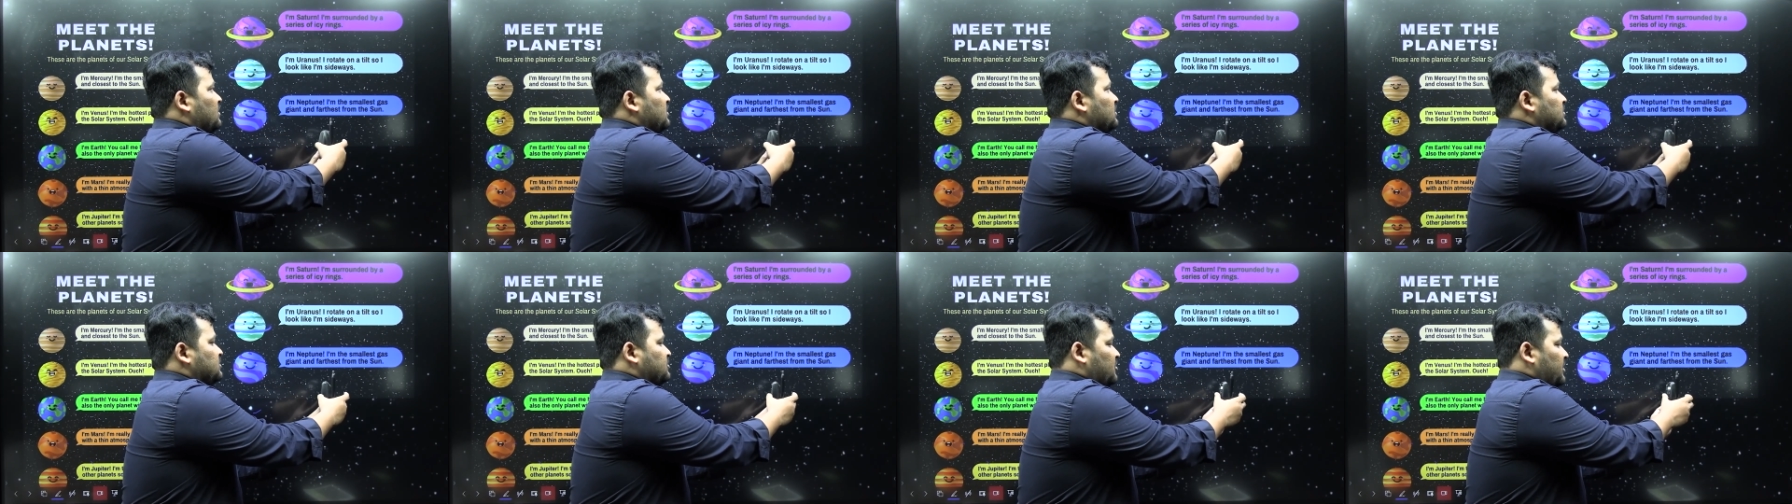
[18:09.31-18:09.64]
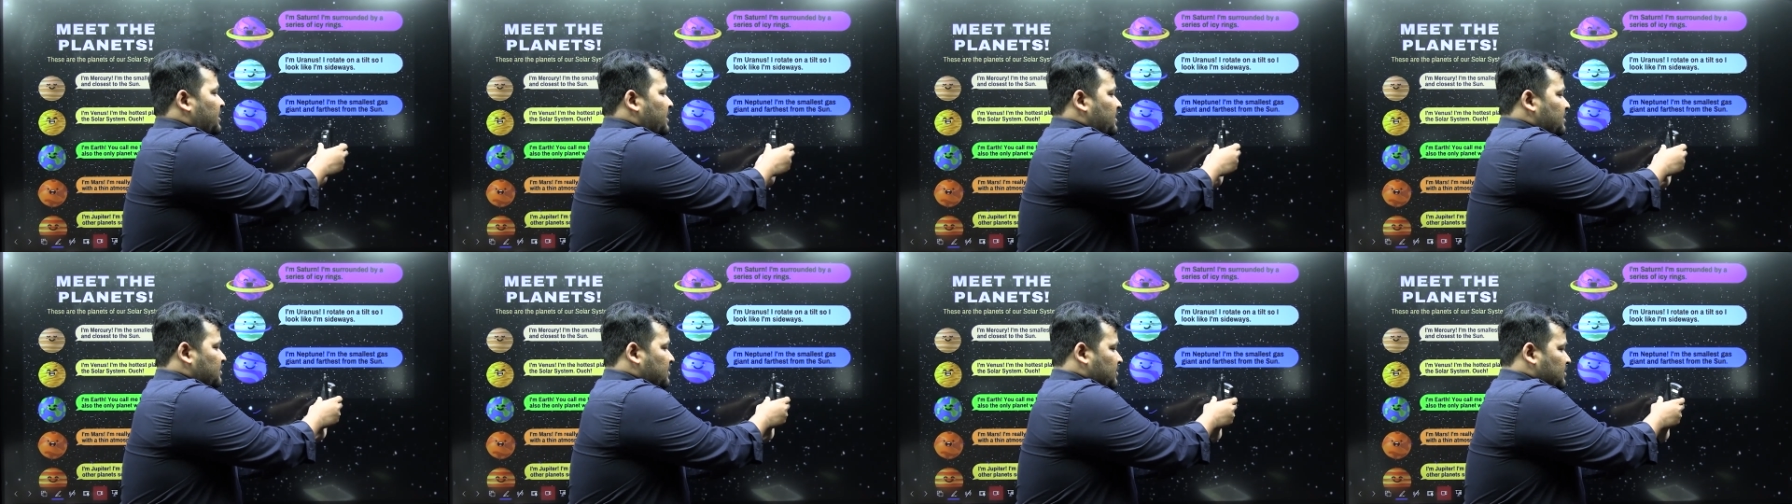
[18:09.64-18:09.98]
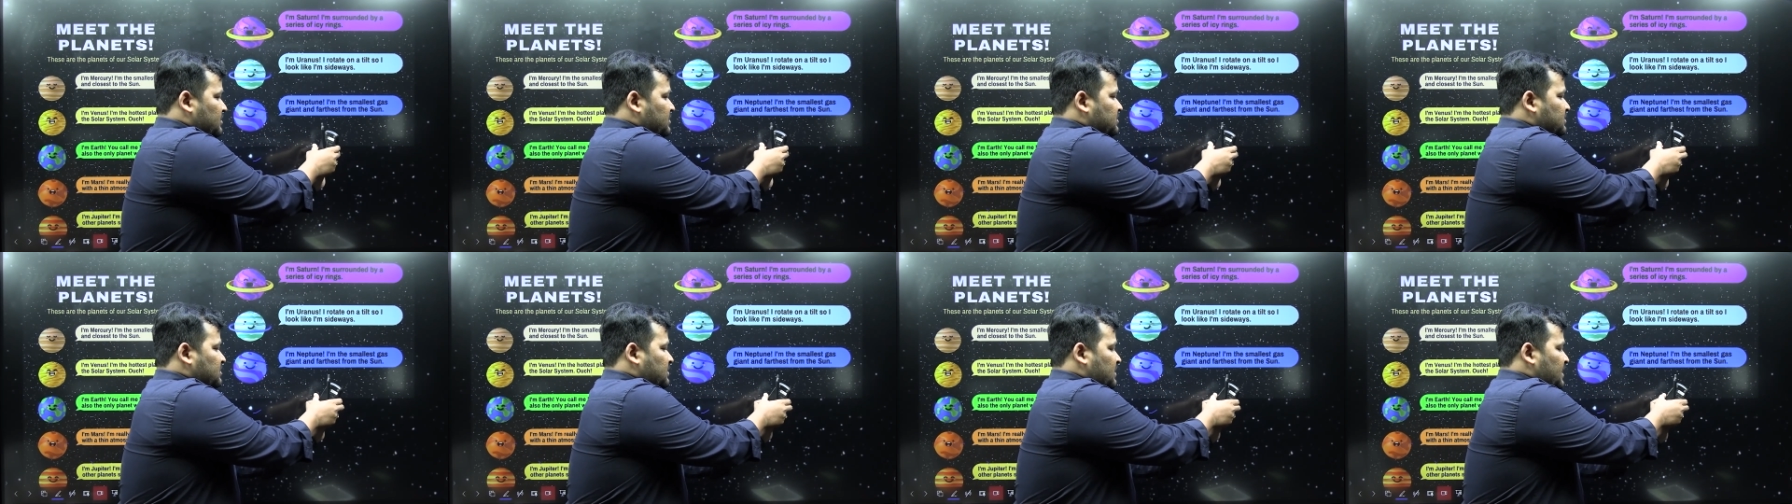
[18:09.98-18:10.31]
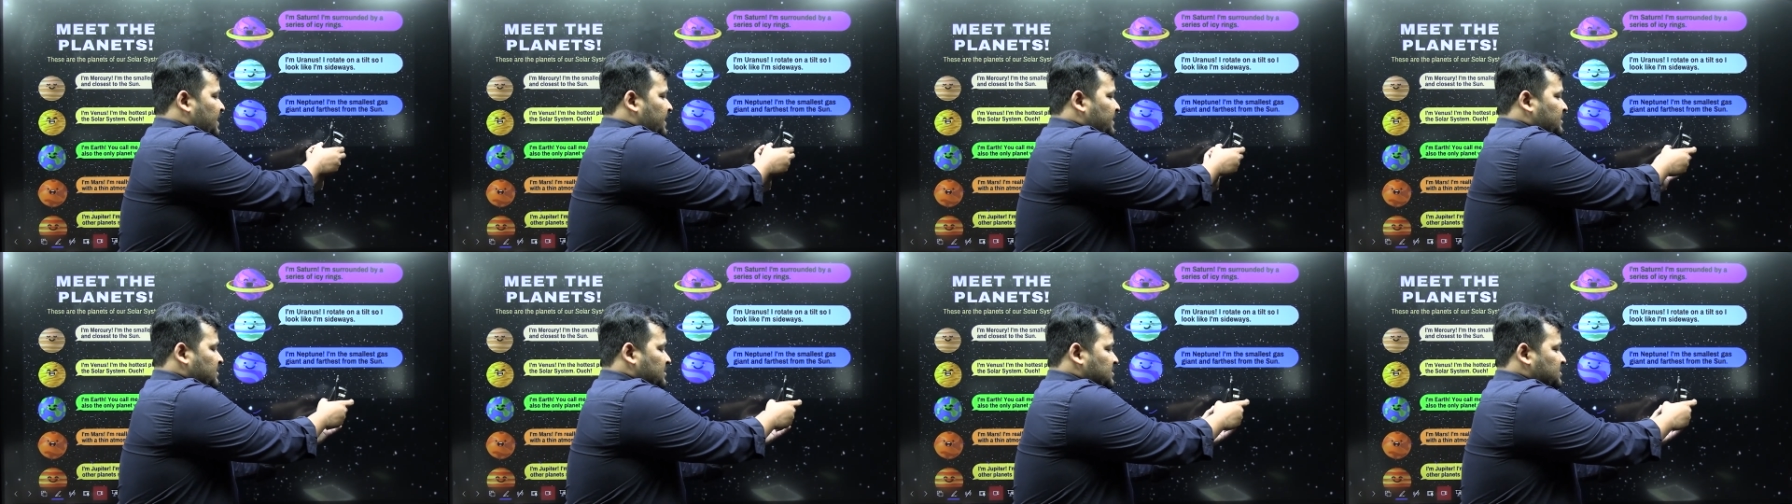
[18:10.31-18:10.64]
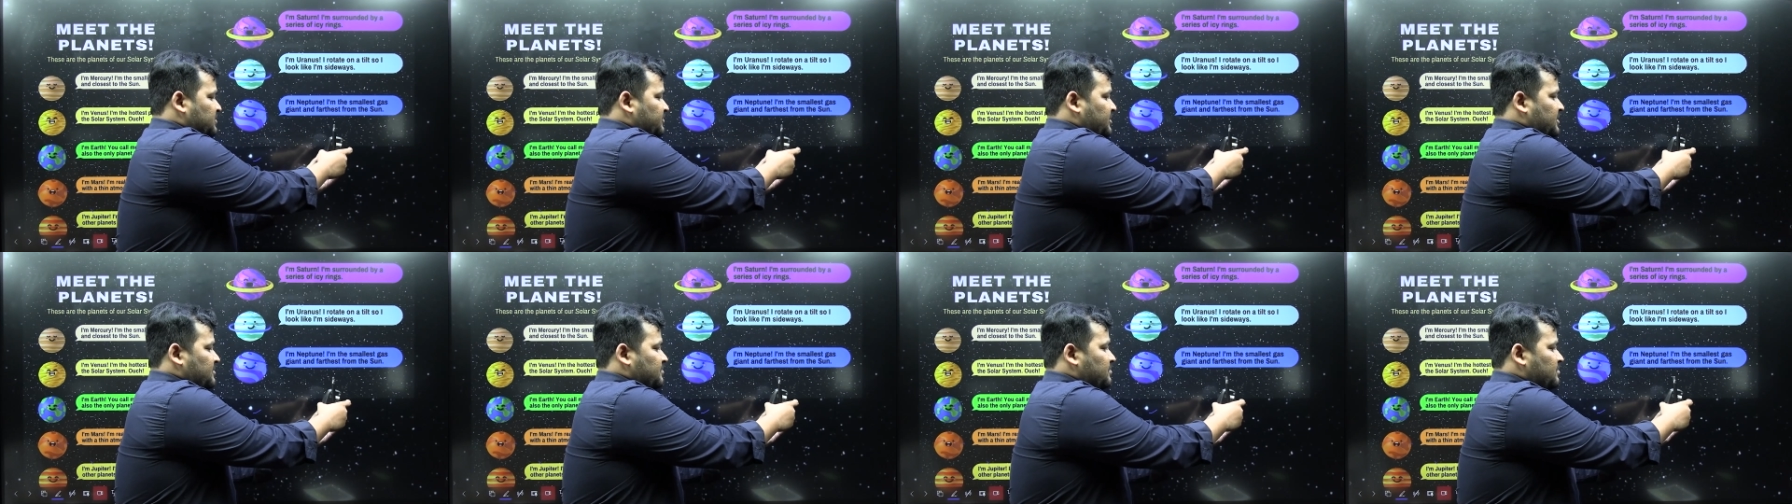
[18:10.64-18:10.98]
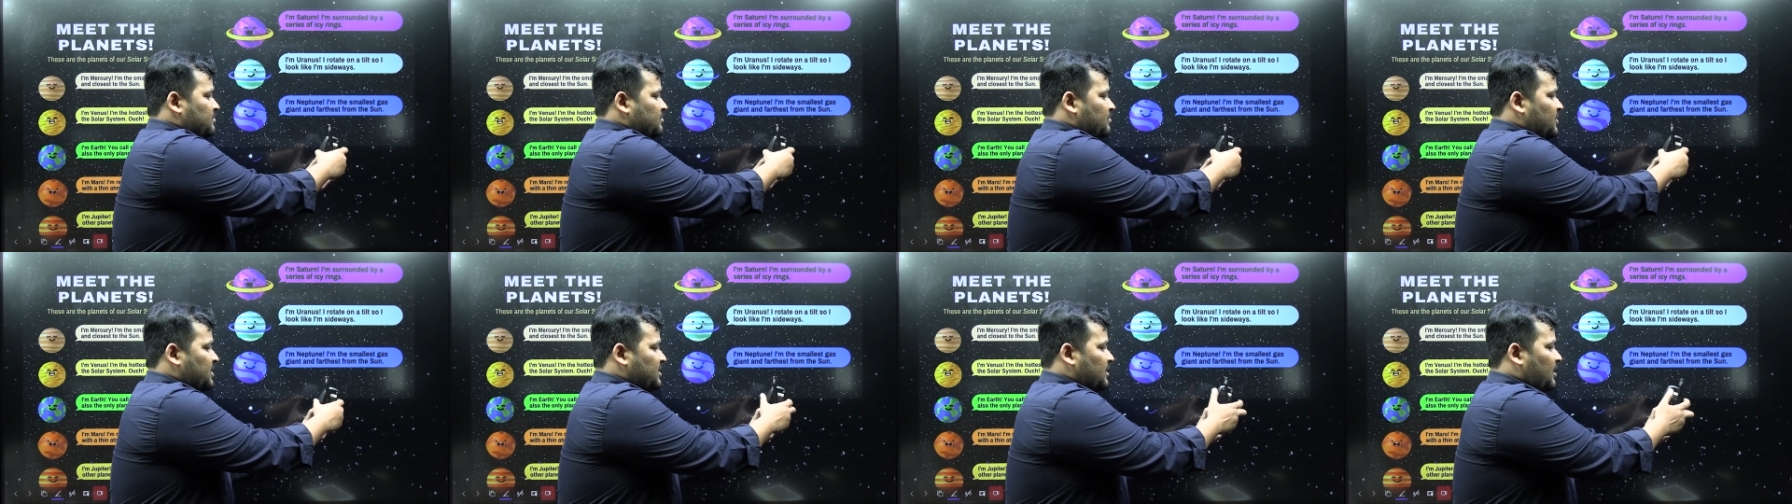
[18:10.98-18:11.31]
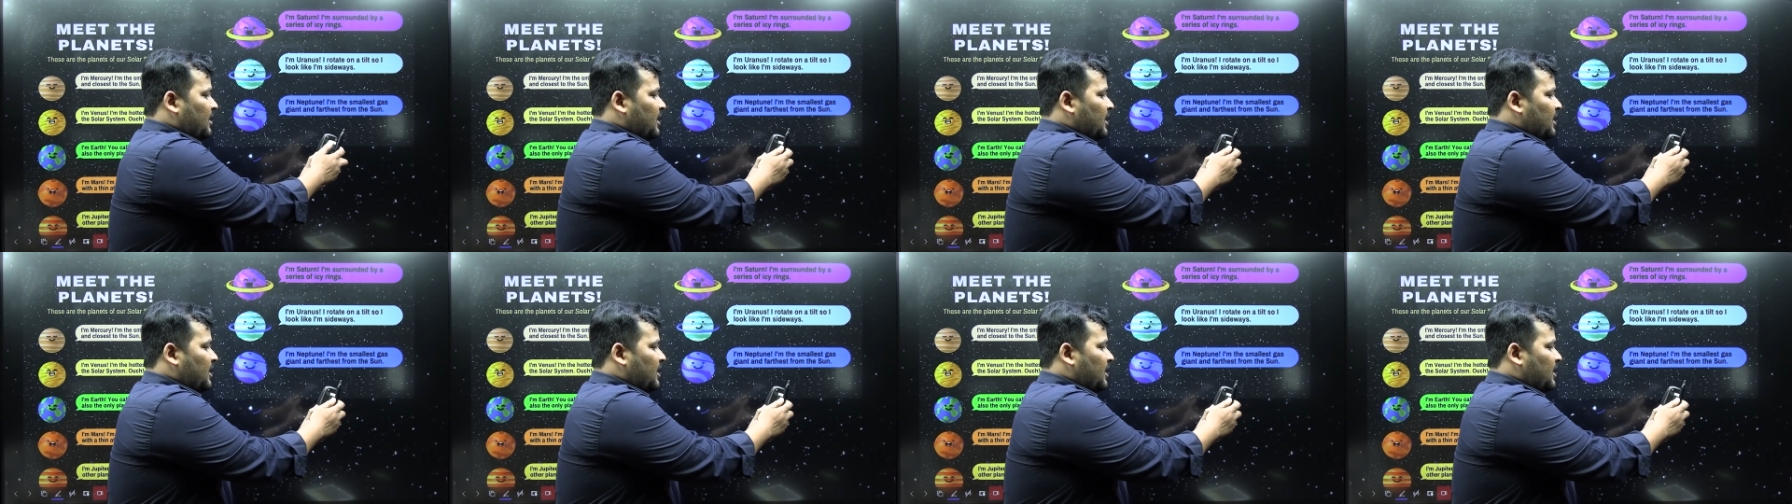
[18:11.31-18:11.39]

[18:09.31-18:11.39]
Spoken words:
So like this way. But